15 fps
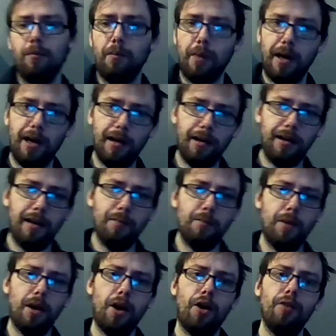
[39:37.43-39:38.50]
But
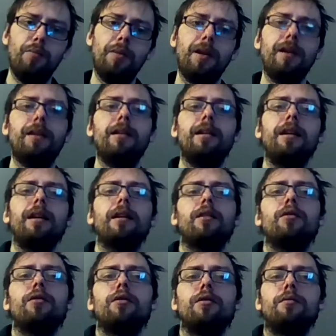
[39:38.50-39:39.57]
I'm hoping
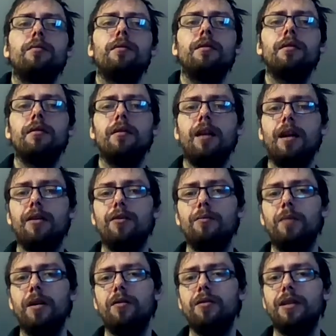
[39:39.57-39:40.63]
I
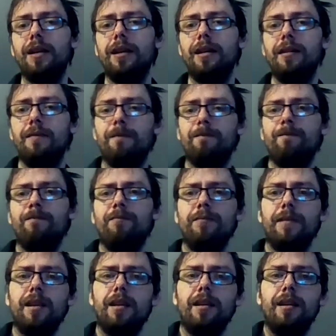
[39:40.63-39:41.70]
could build it
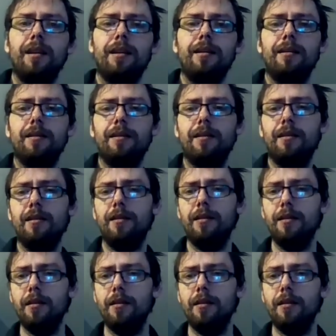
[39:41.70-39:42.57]
in